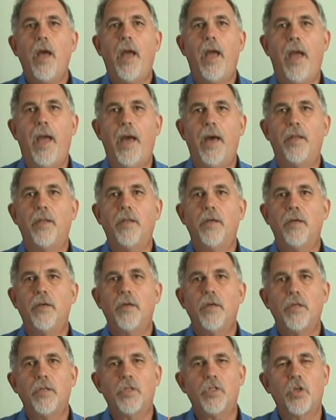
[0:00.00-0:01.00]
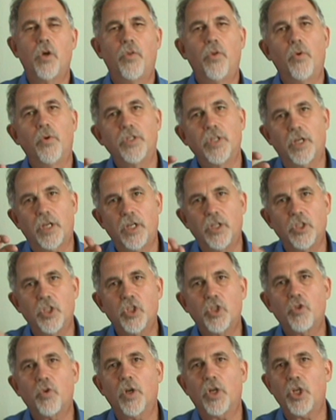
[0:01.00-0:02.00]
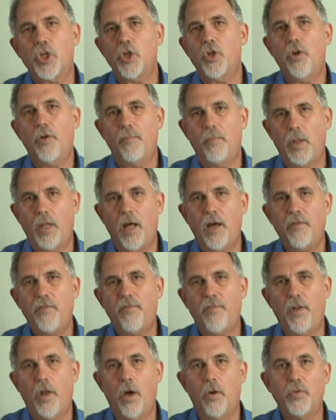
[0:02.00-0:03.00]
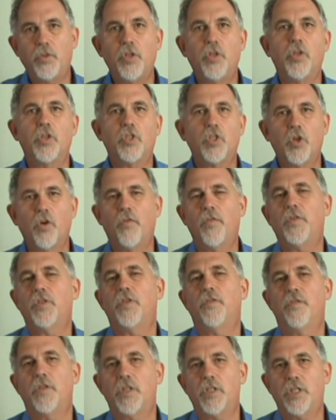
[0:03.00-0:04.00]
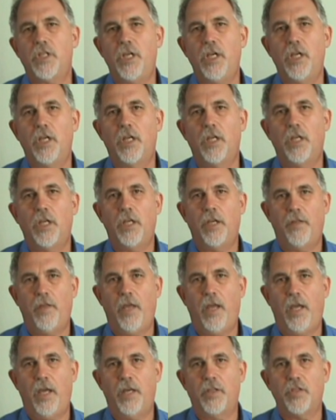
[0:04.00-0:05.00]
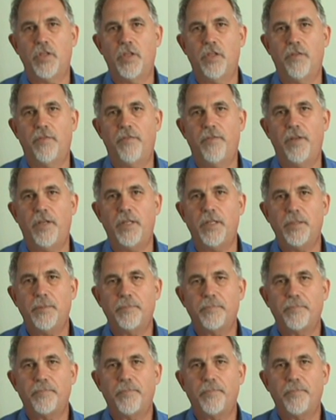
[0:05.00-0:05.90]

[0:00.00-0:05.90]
And so there is a constriction of blood flow to the surface of the skin in the hands and the feet.